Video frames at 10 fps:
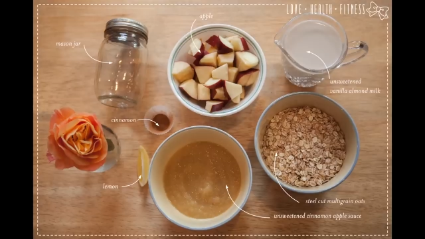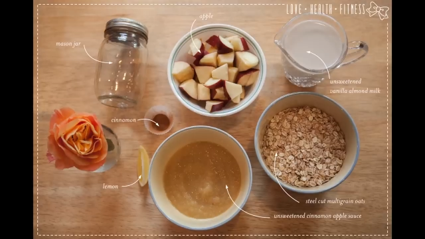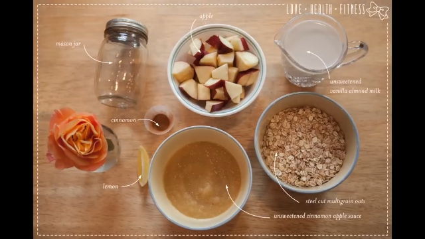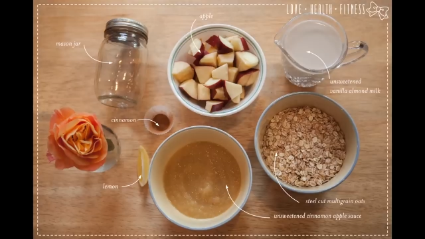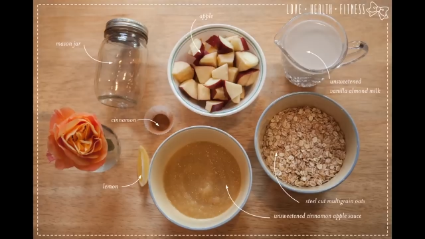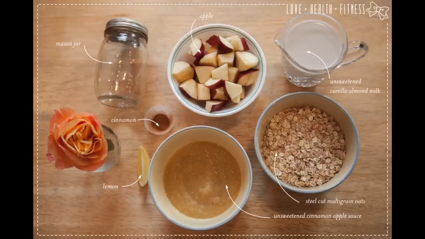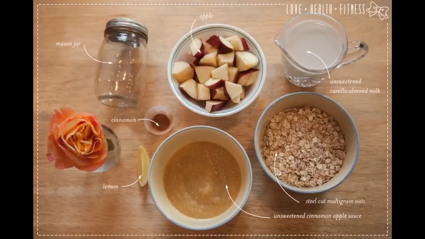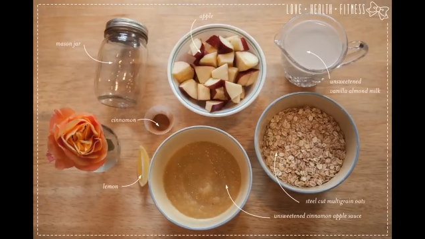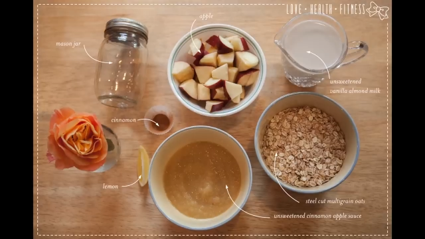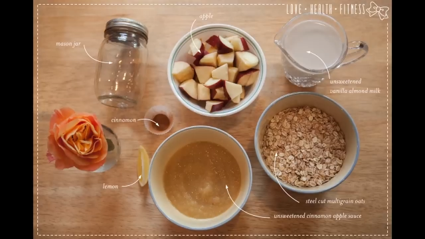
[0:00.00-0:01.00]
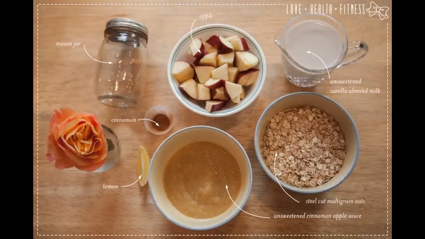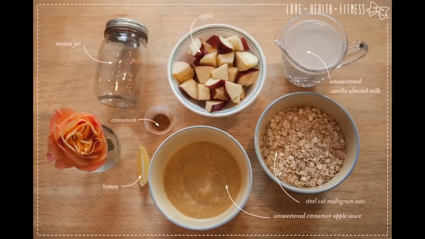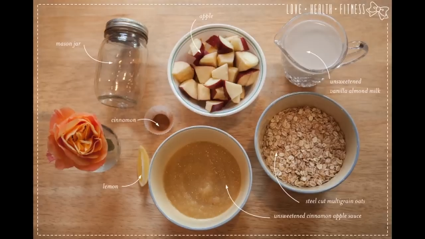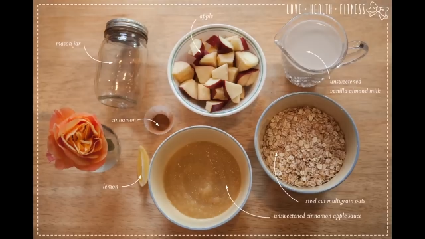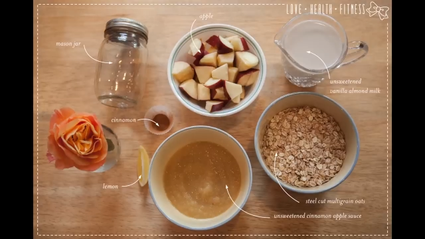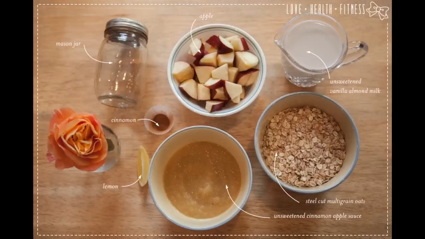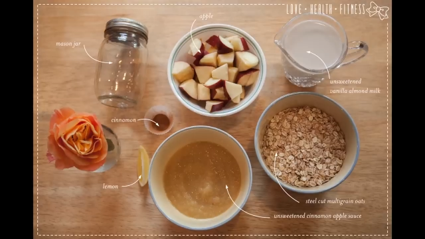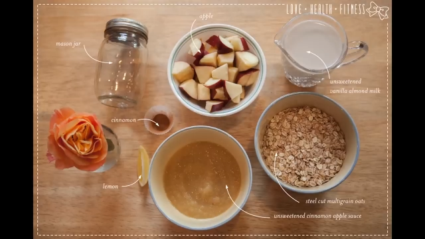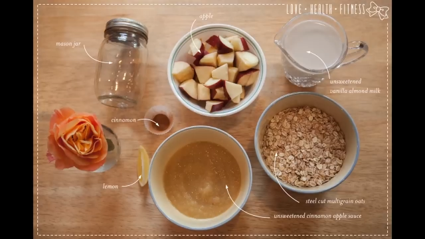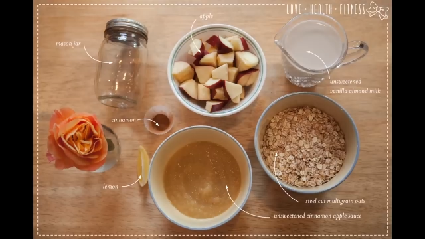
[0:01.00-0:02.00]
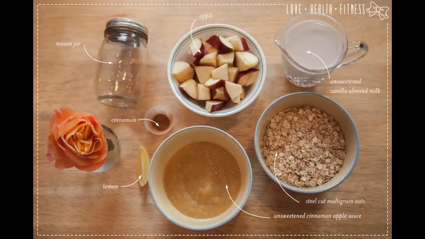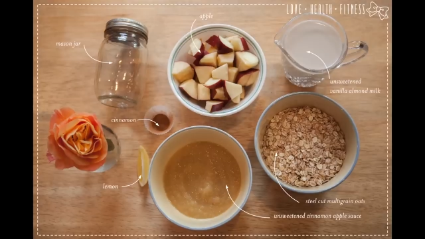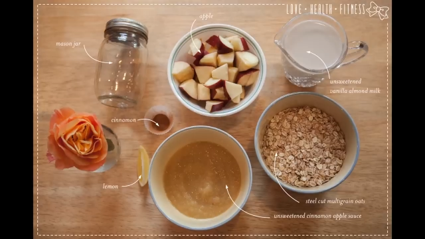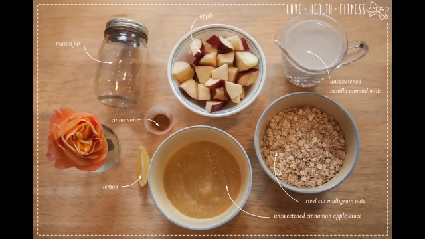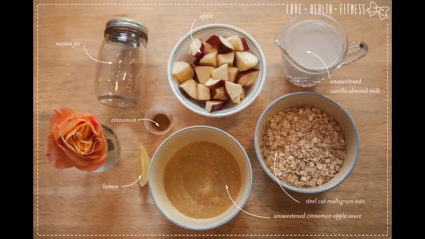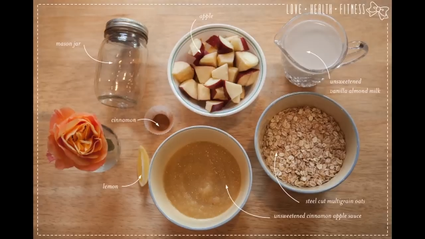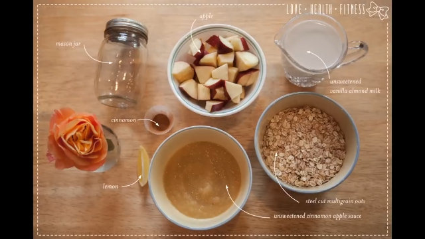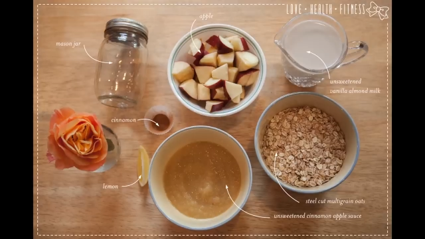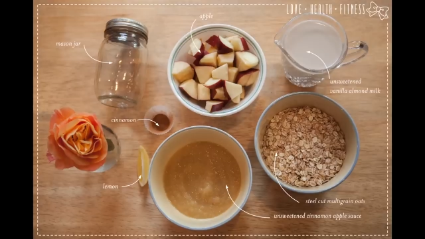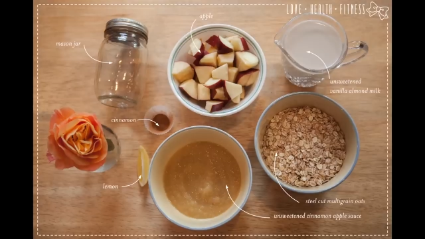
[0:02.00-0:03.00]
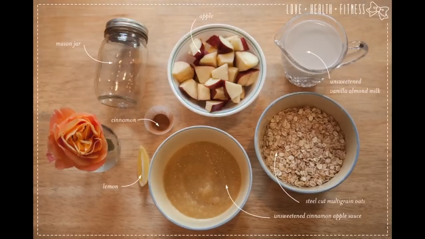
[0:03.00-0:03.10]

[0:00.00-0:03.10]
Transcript: No face is visible, so there are no lips to read.